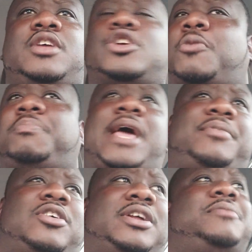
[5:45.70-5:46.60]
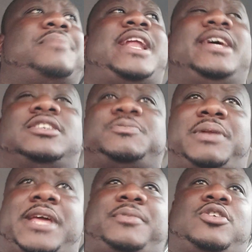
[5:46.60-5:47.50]
Don't blame it on anybody else,
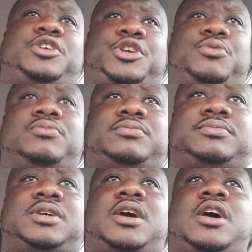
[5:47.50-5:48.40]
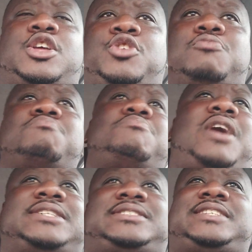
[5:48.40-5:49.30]
blame it on you. You
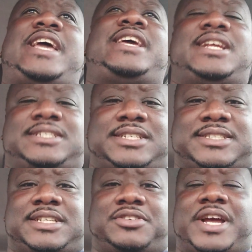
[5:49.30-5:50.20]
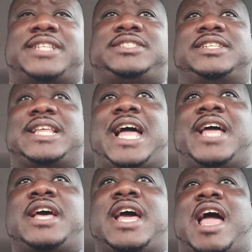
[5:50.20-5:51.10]
must take it into consideration that
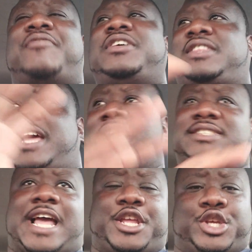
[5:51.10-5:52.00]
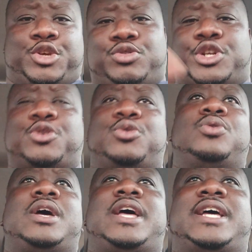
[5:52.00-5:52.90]
everything that you do
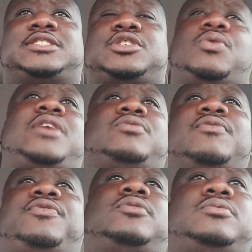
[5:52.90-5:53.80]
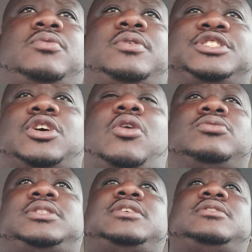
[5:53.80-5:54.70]
is a direct
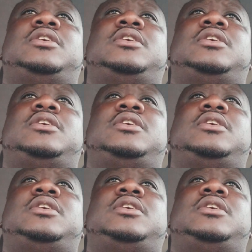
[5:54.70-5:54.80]
result.